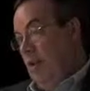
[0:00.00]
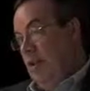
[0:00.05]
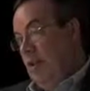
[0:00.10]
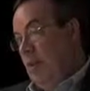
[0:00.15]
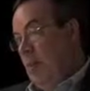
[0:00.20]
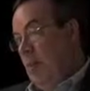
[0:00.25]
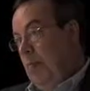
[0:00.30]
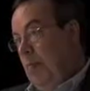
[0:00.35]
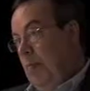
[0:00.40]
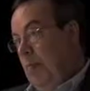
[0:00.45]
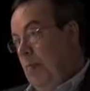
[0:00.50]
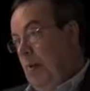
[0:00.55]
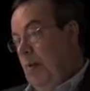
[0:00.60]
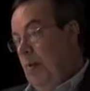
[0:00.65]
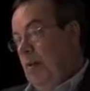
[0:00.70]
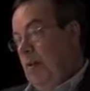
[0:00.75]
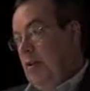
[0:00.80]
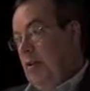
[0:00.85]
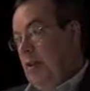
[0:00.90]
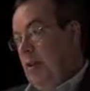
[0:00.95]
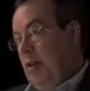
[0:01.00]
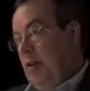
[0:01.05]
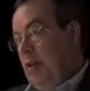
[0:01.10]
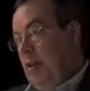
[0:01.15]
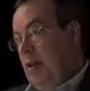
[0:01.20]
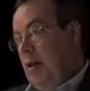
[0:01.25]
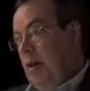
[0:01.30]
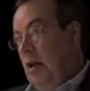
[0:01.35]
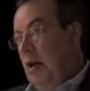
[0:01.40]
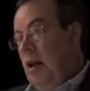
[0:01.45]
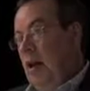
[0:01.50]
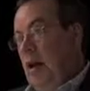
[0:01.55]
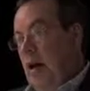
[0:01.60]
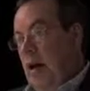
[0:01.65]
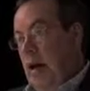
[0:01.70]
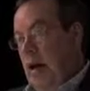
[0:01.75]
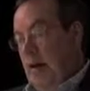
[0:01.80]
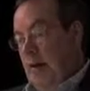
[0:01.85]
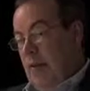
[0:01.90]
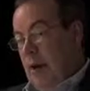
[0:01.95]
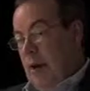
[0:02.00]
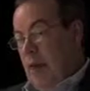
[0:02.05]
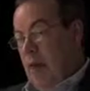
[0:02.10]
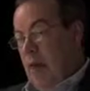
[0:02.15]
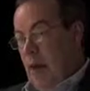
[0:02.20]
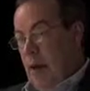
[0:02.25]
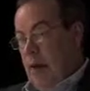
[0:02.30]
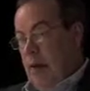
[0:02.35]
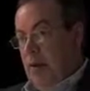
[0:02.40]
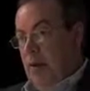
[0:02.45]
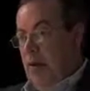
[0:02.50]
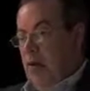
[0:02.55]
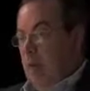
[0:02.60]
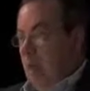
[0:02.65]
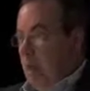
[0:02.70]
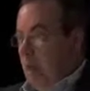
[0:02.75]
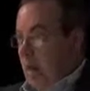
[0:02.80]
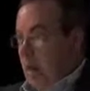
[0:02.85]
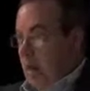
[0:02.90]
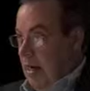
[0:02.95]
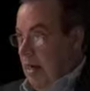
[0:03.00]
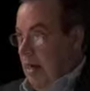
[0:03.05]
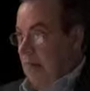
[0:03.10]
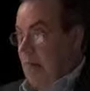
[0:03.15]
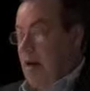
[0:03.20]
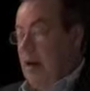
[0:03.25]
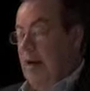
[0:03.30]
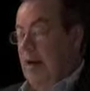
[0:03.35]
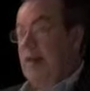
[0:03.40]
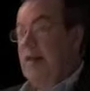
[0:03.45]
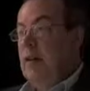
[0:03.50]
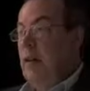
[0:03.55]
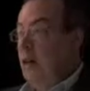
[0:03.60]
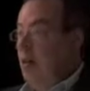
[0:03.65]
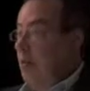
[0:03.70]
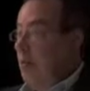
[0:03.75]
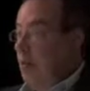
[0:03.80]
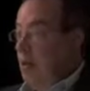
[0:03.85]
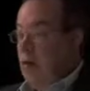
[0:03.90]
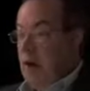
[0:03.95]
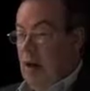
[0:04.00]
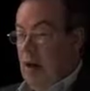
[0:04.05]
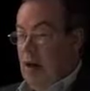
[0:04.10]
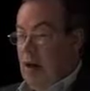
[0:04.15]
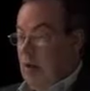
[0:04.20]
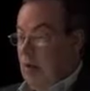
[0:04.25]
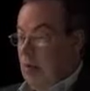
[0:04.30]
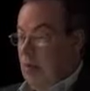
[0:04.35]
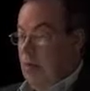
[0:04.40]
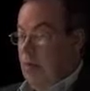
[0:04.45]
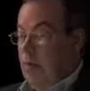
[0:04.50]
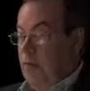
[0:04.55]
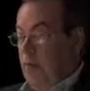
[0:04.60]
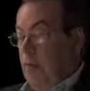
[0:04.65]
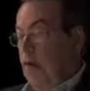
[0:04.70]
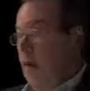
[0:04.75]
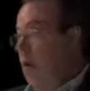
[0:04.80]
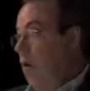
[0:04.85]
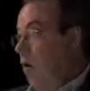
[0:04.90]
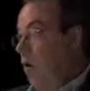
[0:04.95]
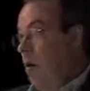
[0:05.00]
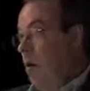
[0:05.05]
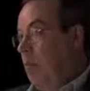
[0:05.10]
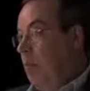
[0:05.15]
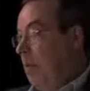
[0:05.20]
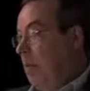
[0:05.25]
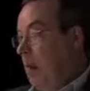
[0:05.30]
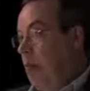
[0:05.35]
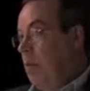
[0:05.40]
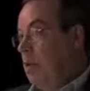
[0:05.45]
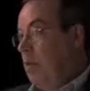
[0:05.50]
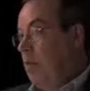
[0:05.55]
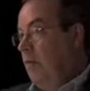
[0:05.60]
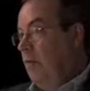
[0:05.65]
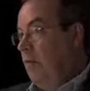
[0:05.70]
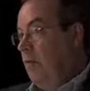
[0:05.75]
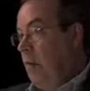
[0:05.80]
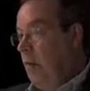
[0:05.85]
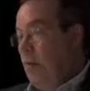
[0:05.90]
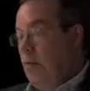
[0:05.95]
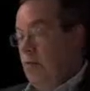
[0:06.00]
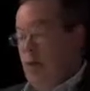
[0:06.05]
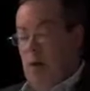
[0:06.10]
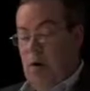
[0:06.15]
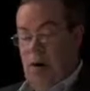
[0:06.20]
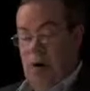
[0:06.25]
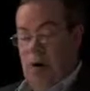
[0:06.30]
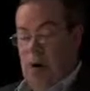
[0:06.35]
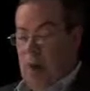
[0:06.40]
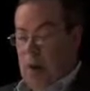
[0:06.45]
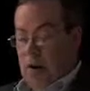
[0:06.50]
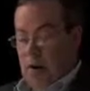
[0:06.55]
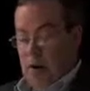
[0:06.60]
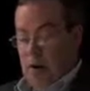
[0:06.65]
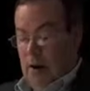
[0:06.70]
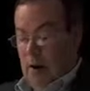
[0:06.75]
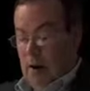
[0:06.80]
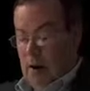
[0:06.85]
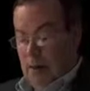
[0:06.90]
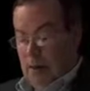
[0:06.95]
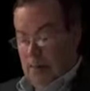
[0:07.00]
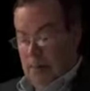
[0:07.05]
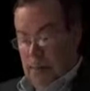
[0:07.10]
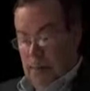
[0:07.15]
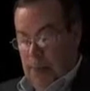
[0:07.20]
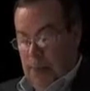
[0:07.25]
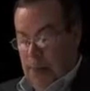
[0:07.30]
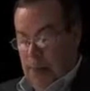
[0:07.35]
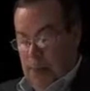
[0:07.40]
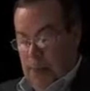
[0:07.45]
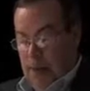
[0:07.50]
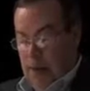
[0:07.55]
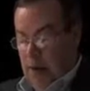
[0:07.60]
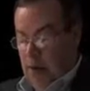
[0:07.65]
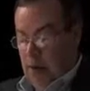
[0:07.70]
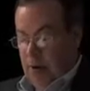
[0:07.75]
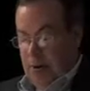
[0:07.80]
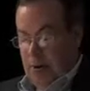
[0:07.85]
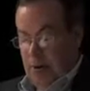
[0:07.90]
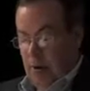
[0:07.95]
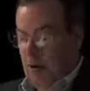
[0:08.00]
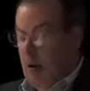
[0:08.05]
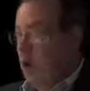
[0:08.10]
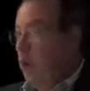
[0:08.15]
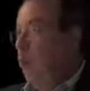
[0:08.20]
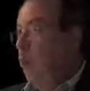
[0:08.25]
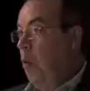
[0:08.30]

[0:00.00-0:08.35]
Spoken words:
something about this subject? And at that point, there's a planning phase, and then there's another fairly long production phase where they're certainly